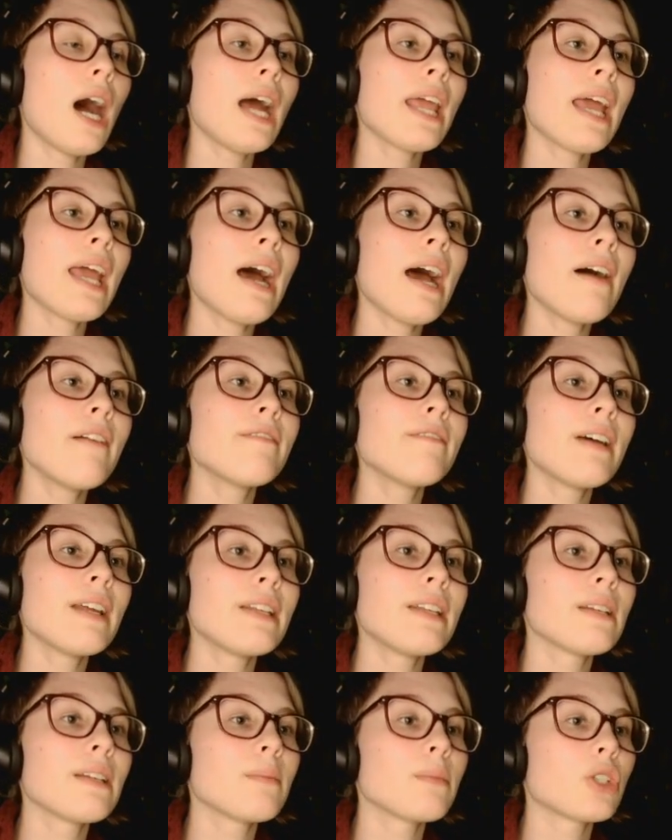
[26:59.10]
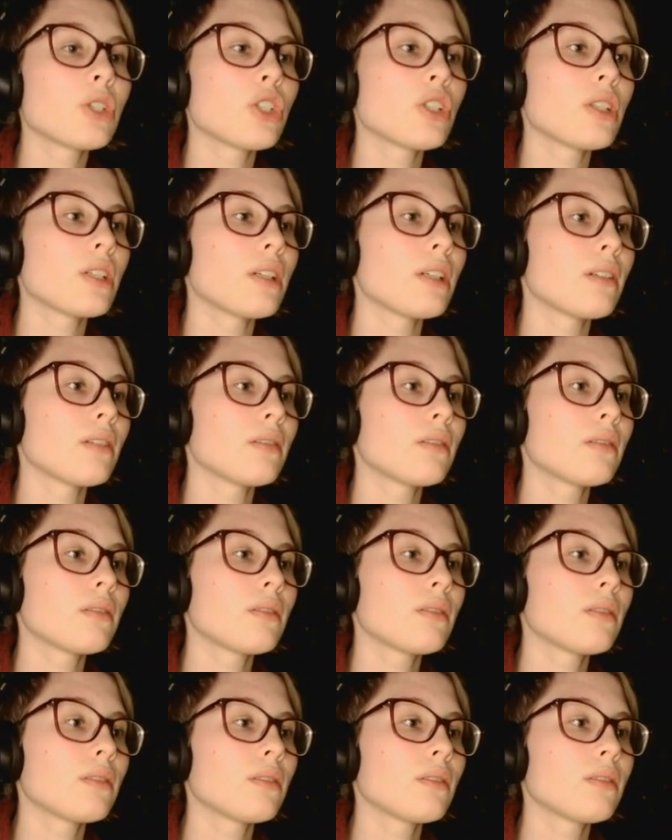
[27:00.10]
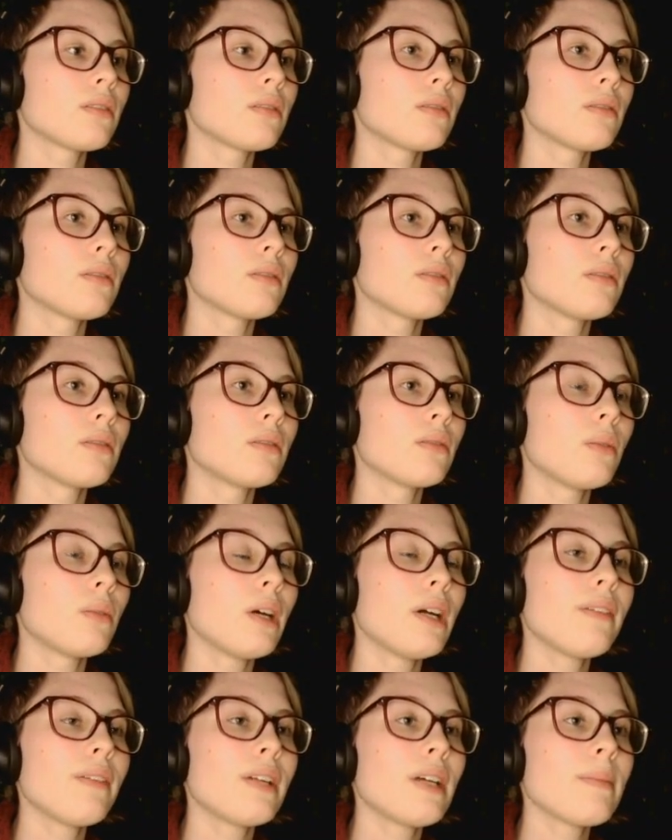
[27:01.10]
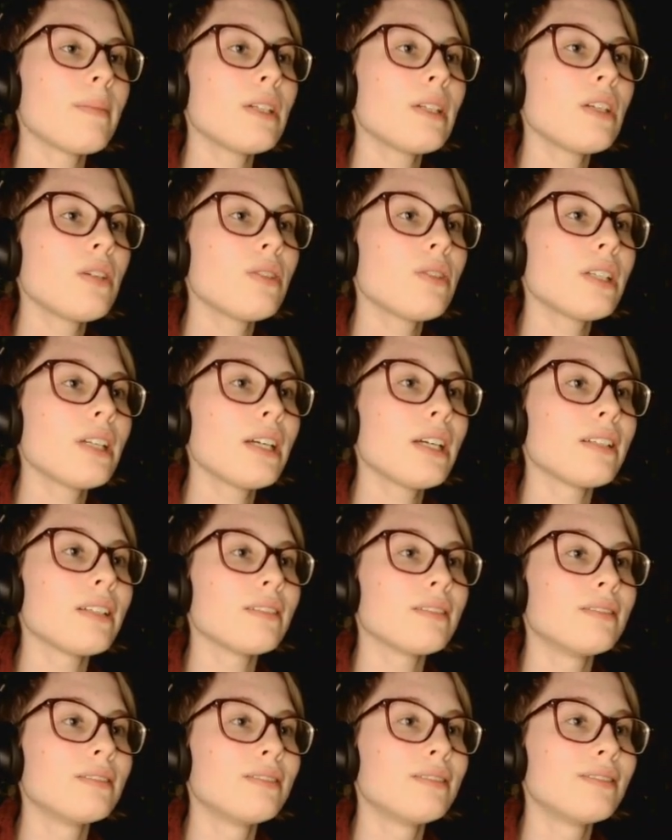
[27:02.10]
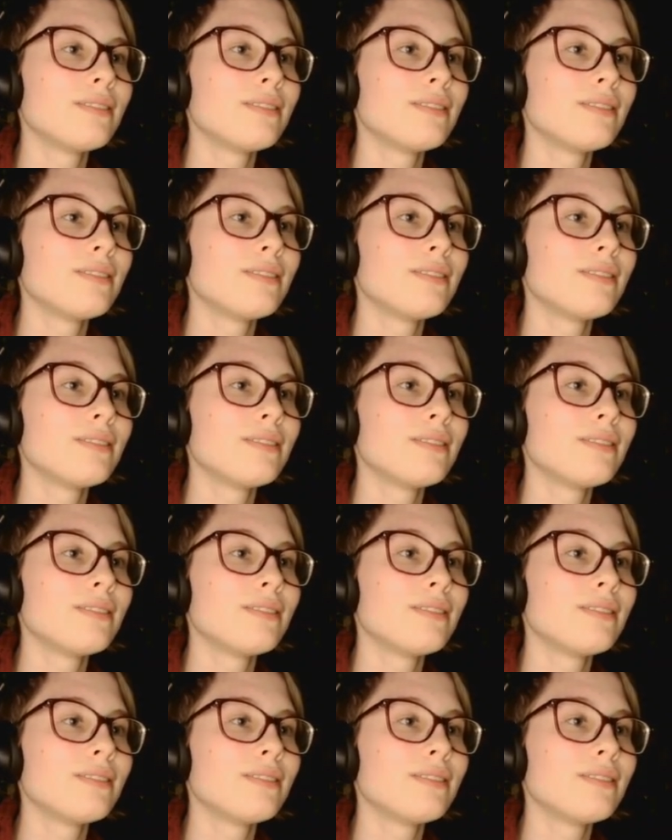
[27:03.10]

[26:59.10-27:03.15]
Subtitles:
I have vending machine. Why haven't I been using it?